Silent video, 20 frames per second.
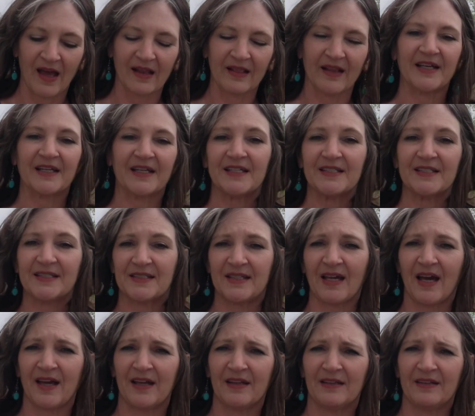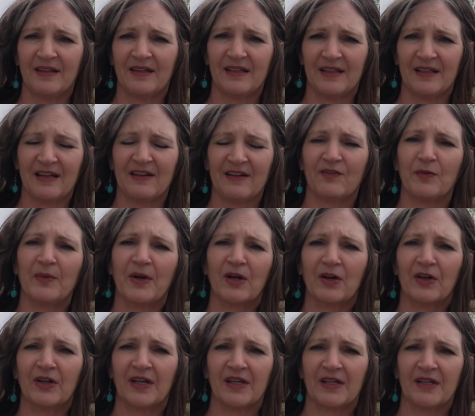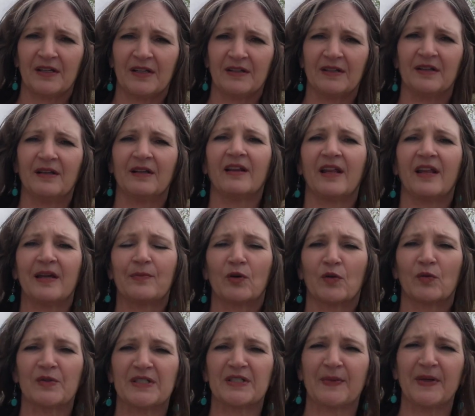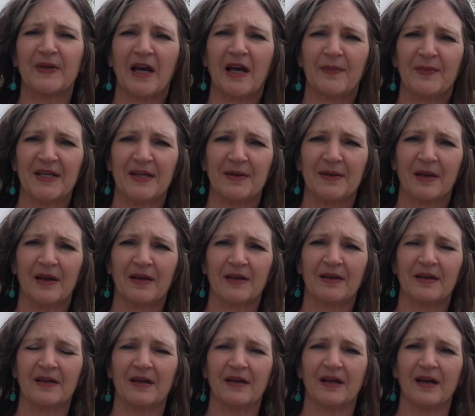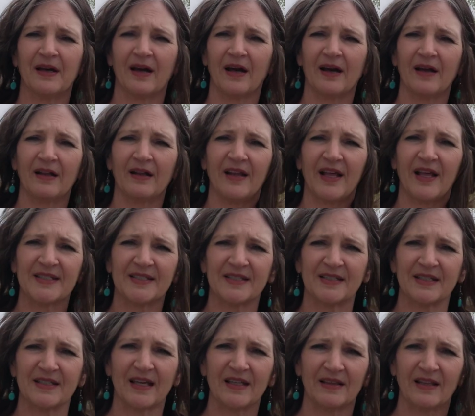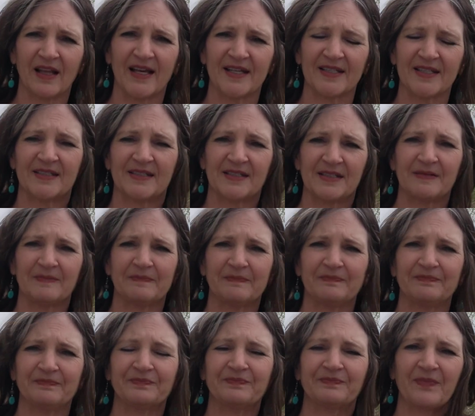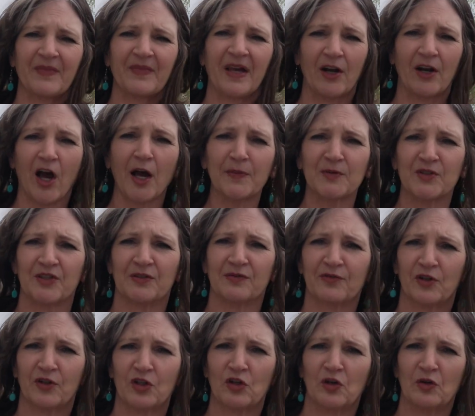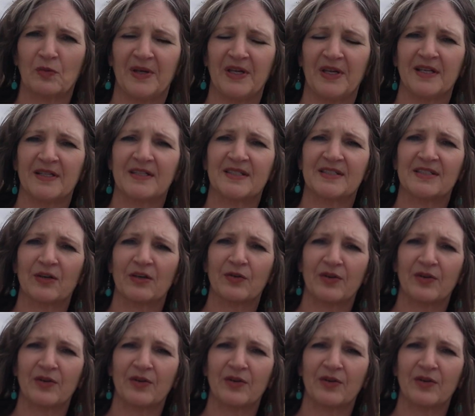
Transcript: like I said, the Native American labor was becoming less and less an option for Europeans. So